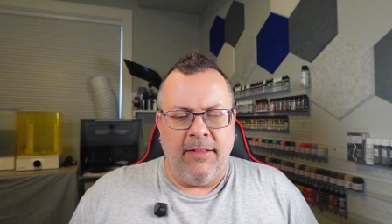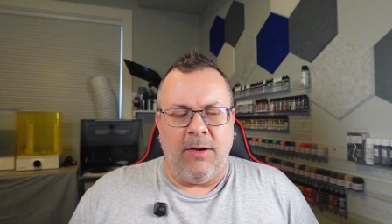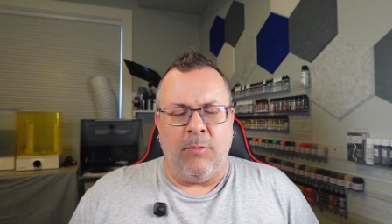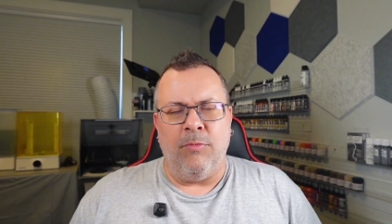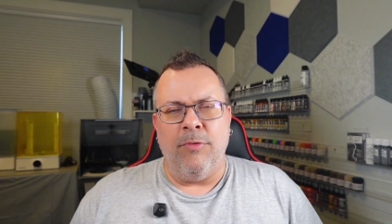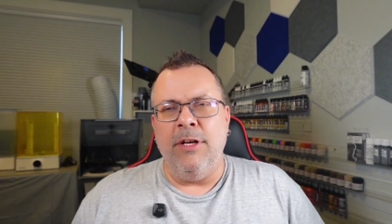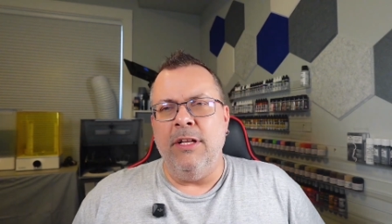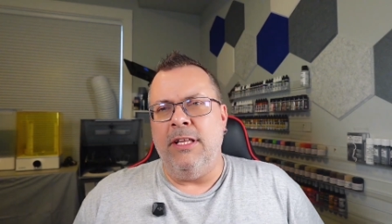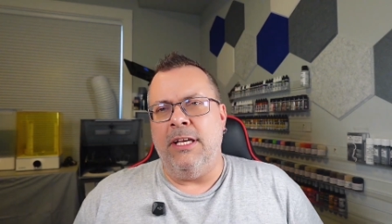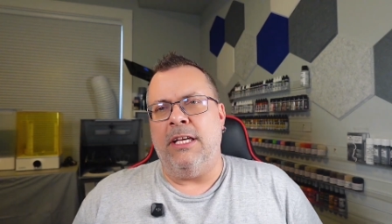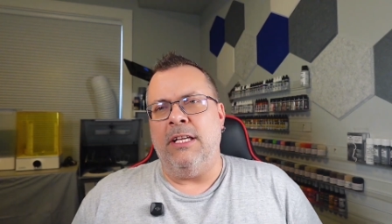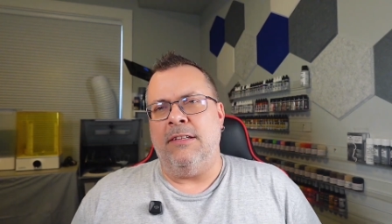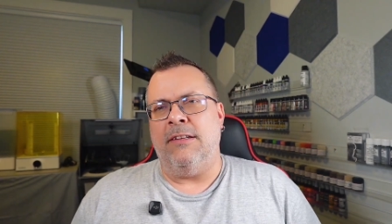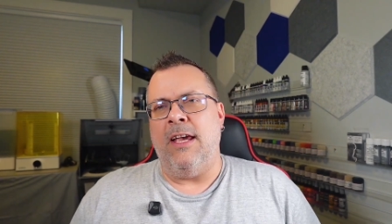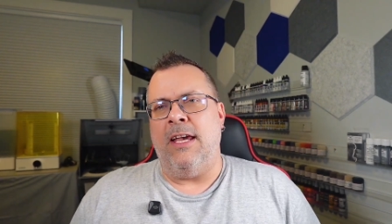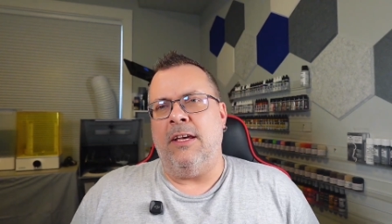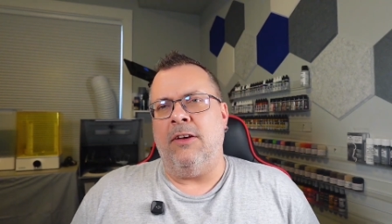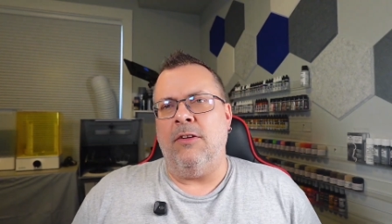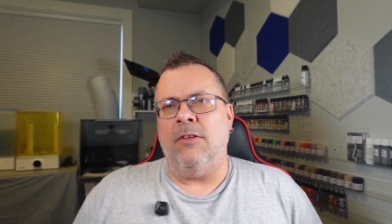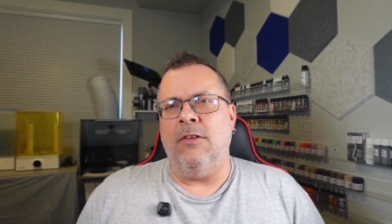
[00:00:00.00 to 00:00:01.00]
really can
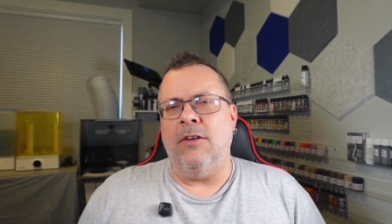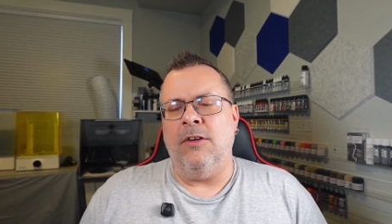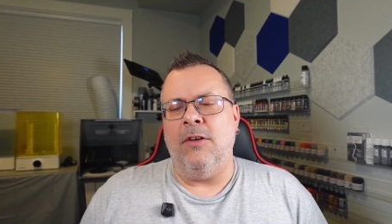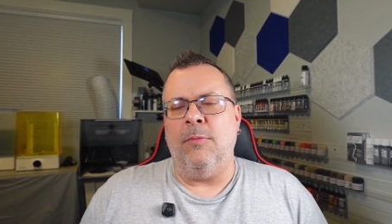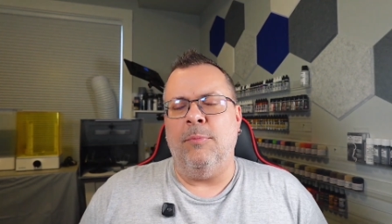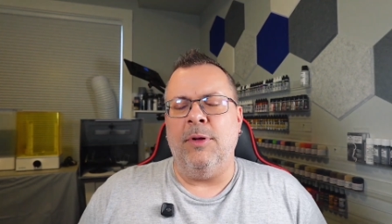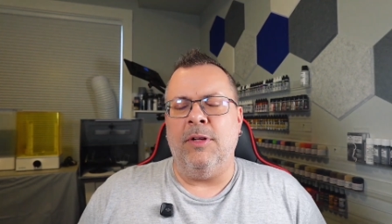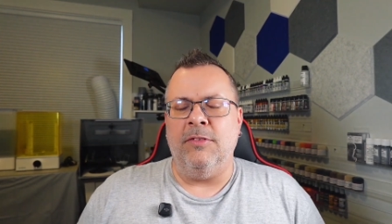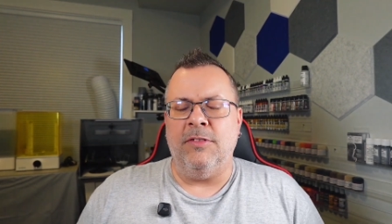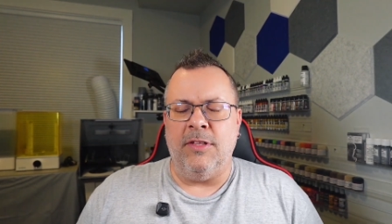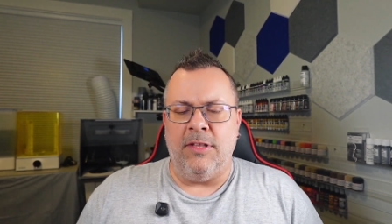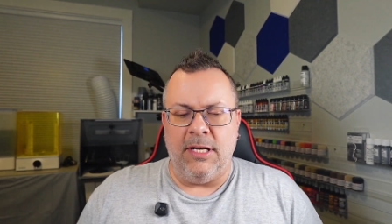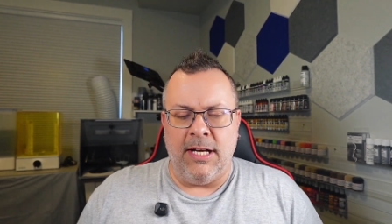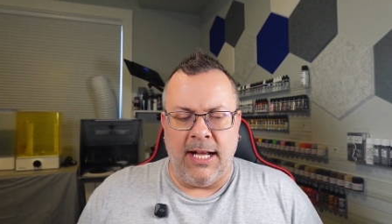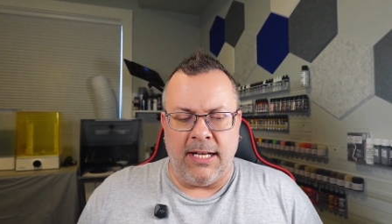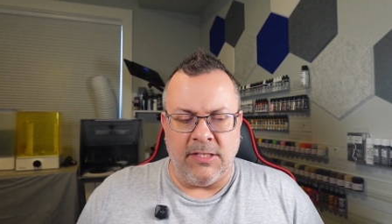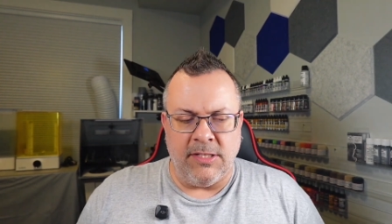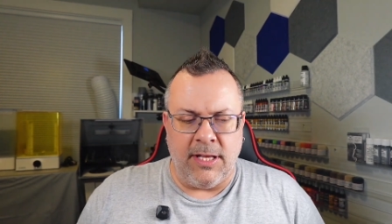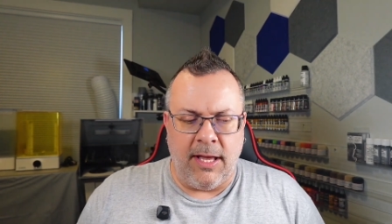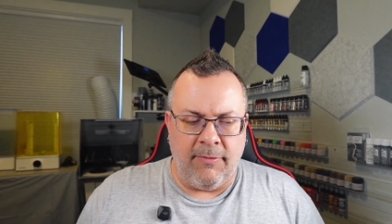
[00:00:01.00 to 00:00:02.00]
take your build to the
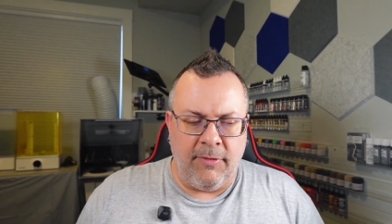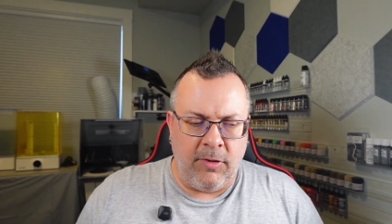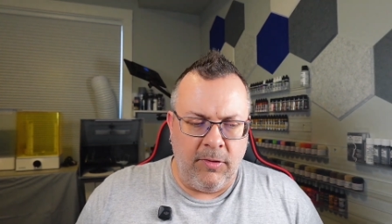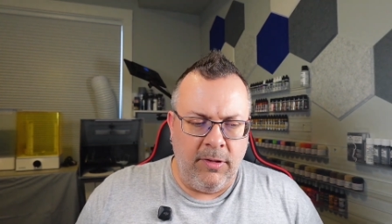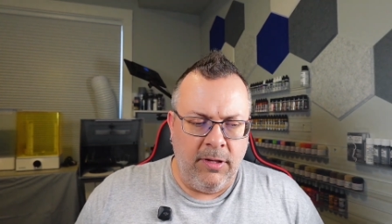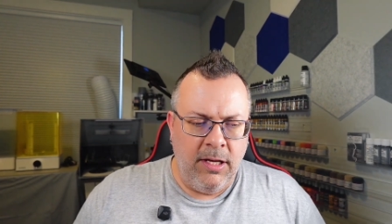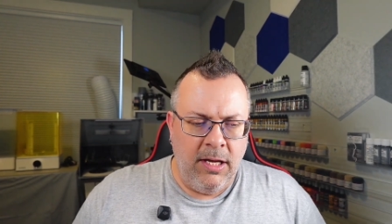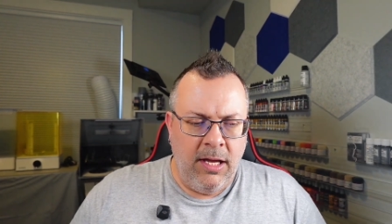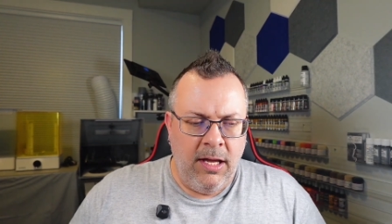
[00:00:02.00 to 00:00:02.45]
next level.